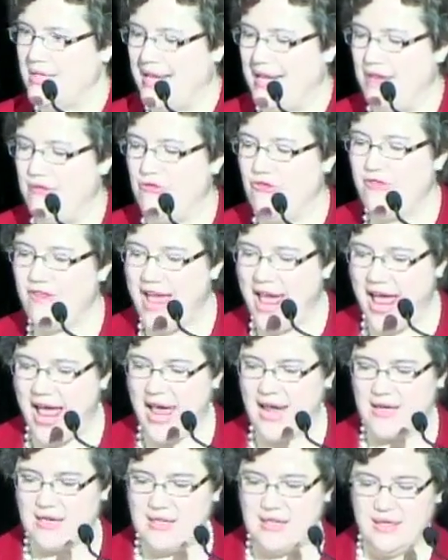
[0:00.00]
In
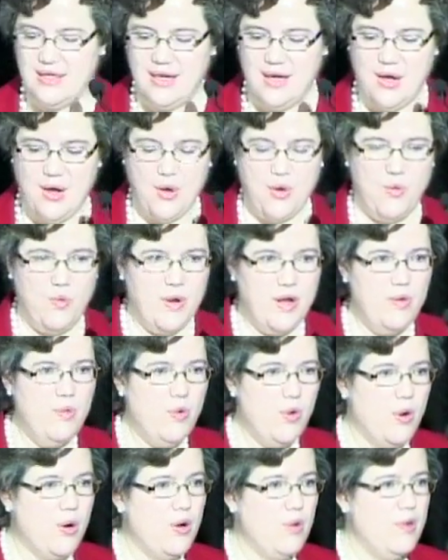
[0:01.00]
fact, we
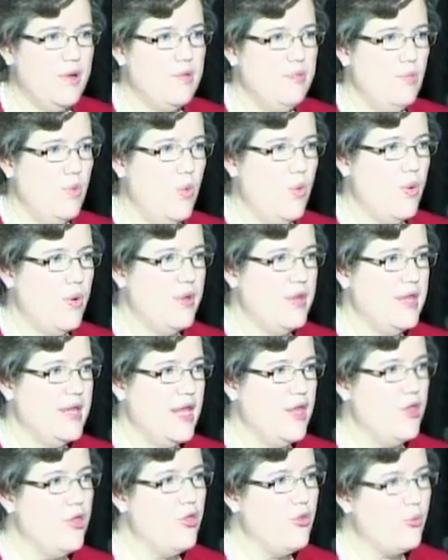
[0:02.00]
work with more
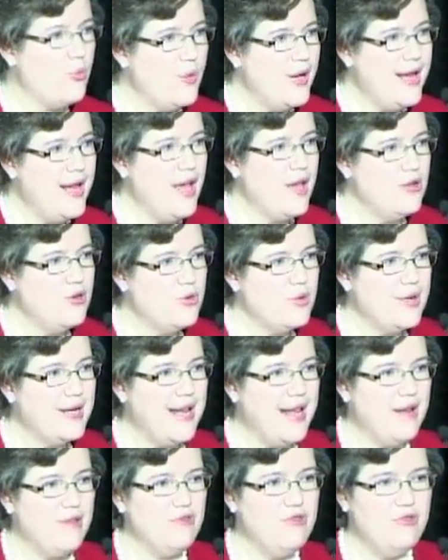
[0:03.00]
than three hundred
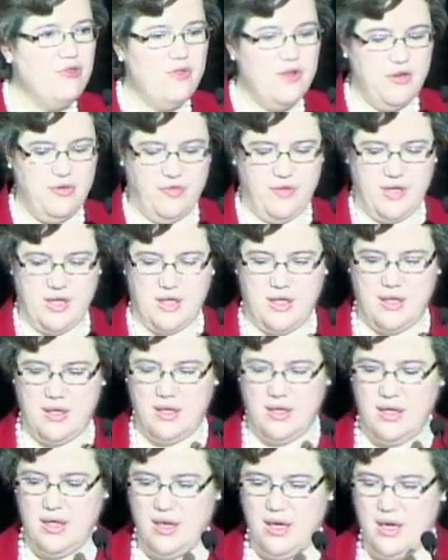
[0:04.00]
fifty
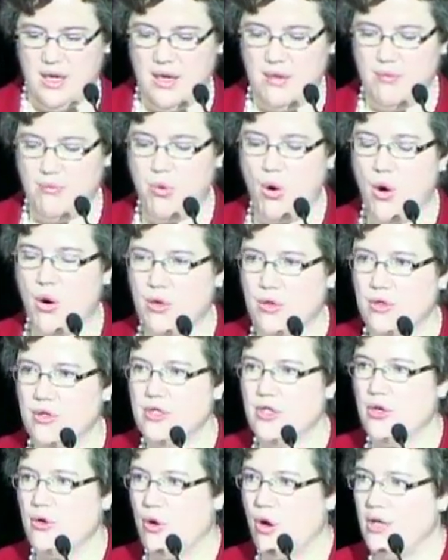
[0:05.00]
partners
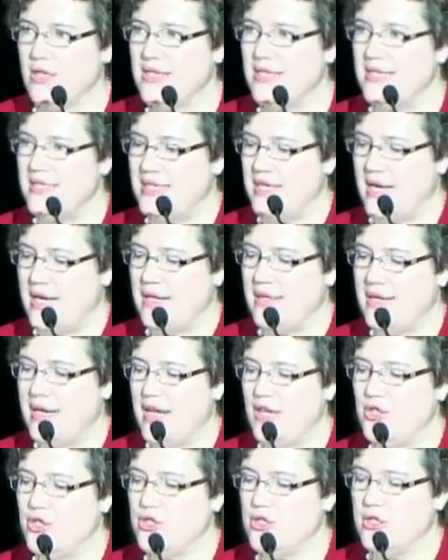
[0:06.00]
across the state and
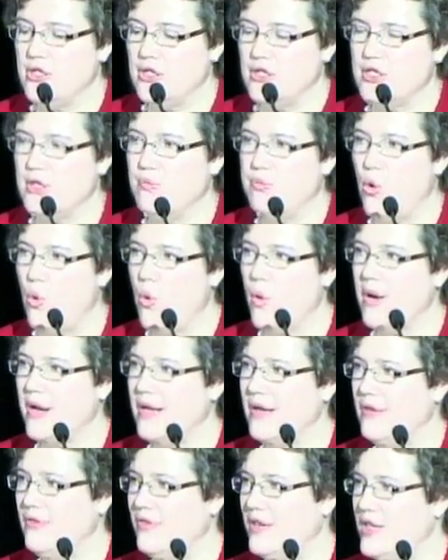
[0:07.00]
nation to support
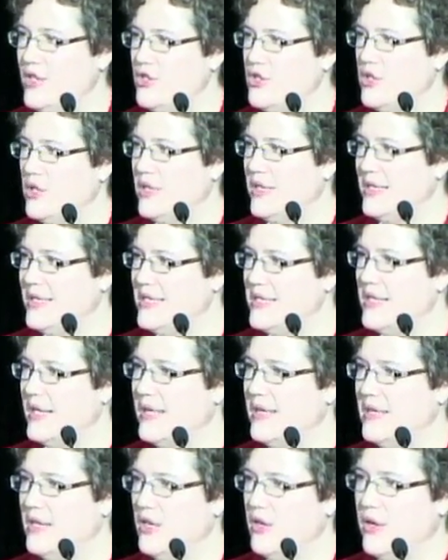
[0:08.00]
innovation in
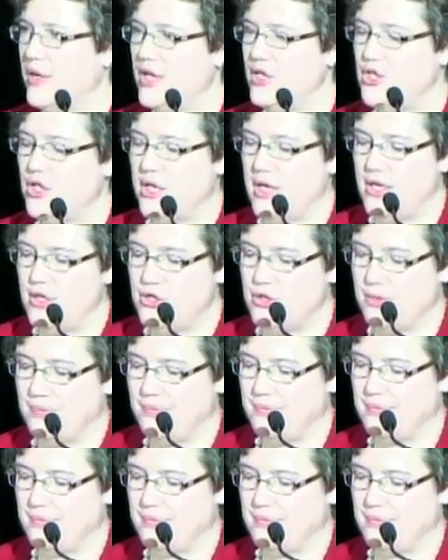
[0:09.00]
secondary education.